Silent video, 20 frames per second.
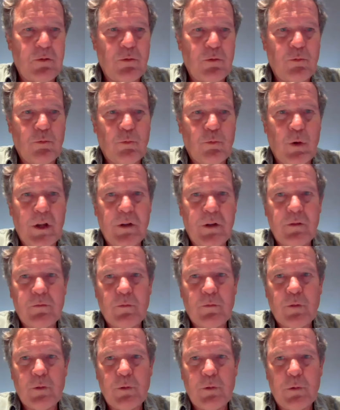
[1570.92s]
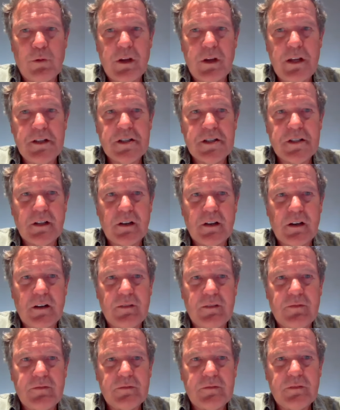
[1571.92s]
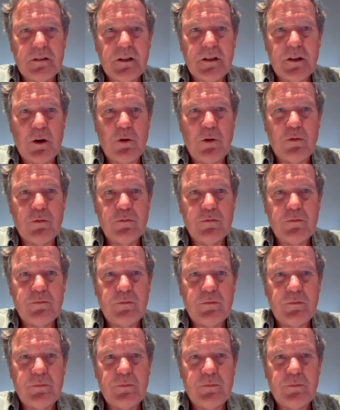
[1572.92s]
when when we read stuff, you know,